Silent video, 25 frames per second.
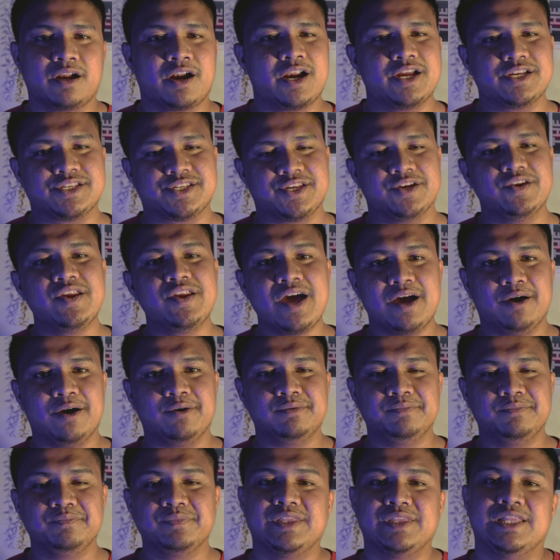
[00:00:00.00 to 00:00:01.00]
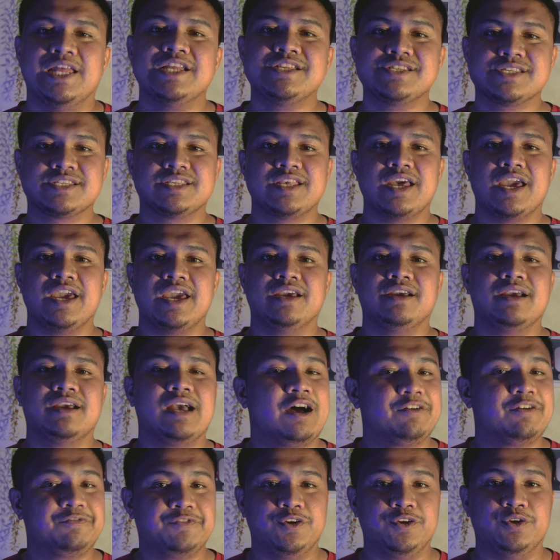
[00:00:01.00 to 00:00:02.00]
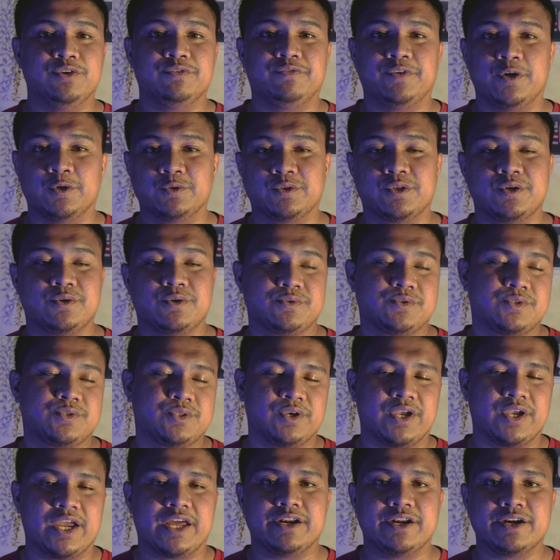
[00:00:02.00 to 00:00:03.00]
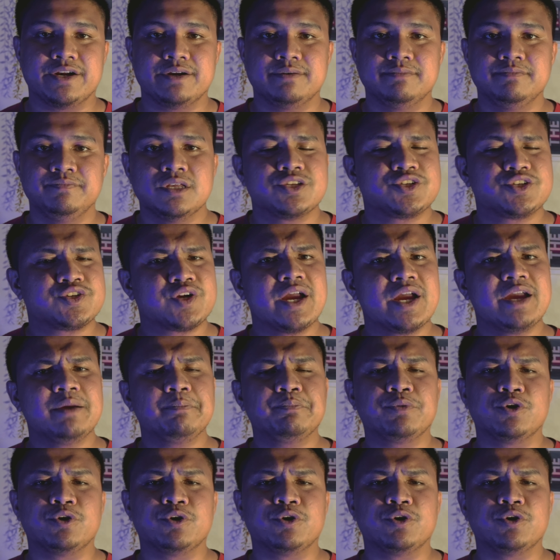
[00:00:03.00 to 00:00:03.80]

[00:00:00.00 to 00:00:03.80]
Alright, so now, let's take a few photos together. Try a